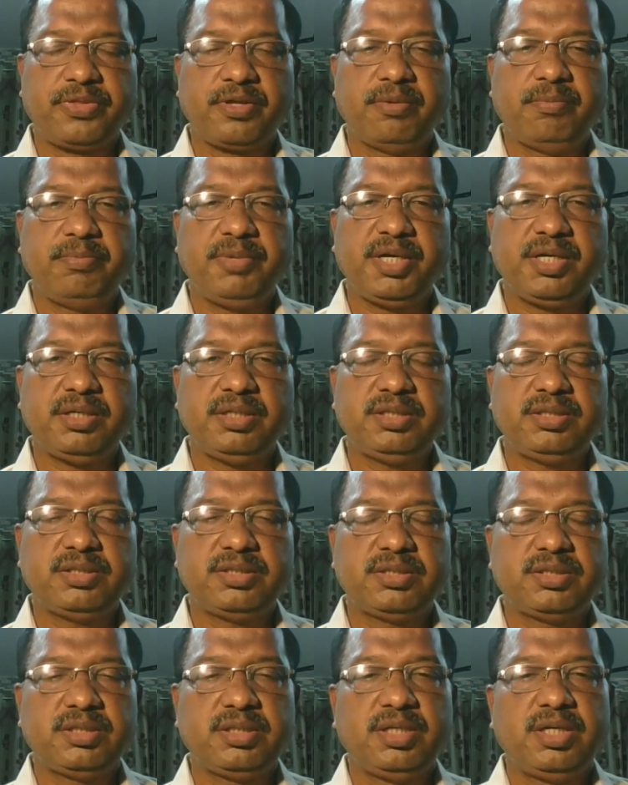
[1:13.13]

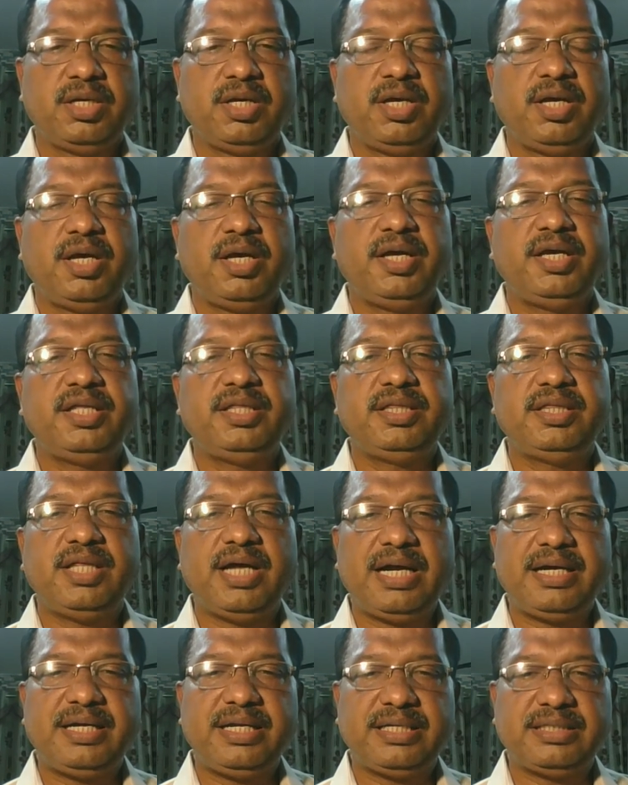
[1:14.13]
Because in
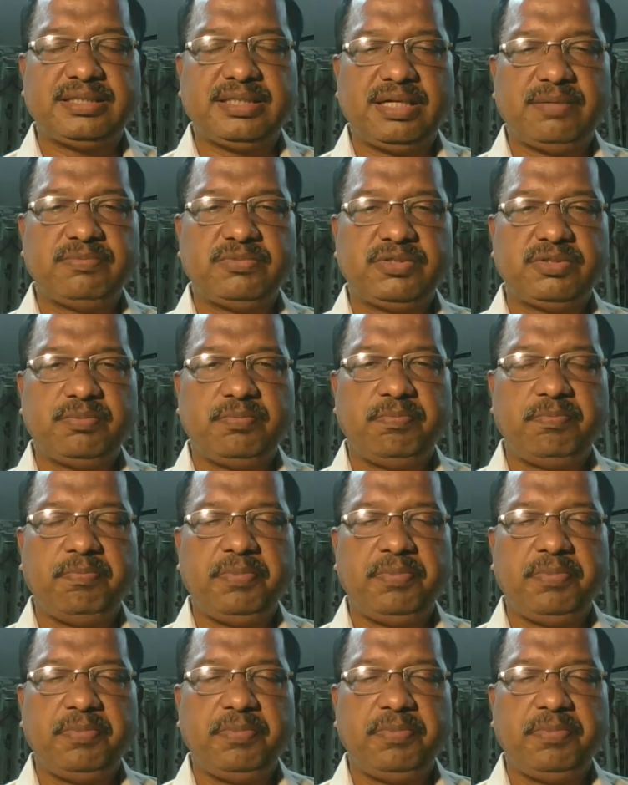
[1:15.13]
that exams,